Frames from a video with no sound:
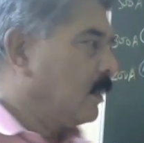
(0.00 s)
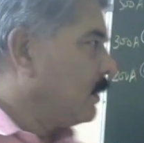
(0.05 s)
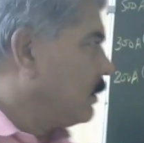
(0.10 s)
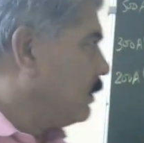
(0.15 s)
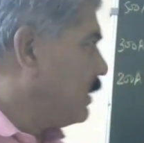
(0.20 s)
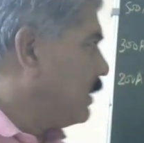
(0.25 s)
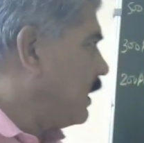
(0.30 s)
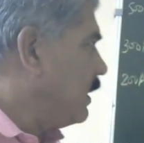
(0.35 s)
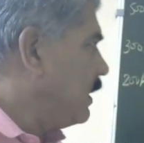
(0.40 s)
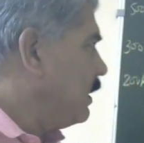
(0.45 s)

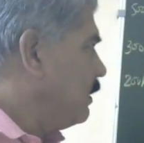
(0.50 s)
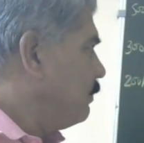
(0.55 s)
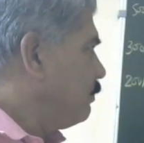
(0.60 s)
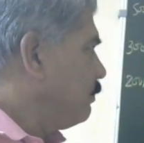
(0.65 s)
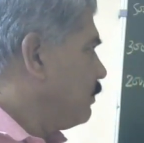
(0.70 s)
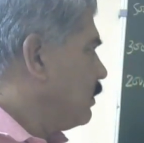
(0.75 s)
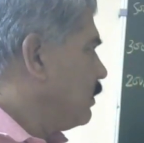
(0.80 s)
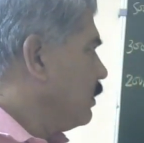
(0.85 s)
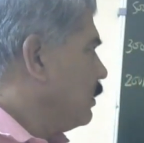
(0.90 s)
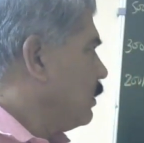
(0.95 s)
Then
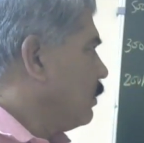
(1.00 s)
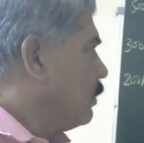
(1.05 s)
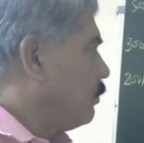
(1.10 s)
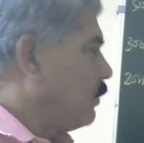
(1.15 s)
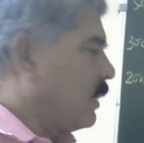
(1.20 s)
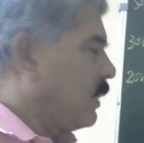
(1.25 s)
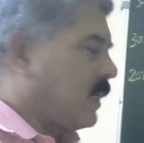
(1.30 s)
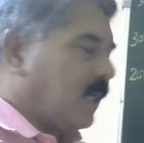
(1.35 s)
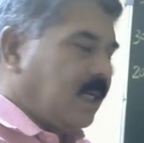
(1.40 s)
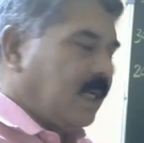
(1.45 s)
we
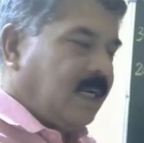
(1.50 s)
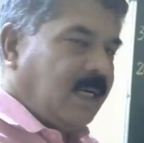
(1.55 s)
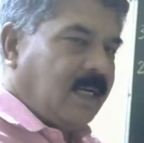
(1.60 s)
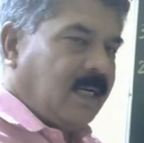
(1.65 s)
connect,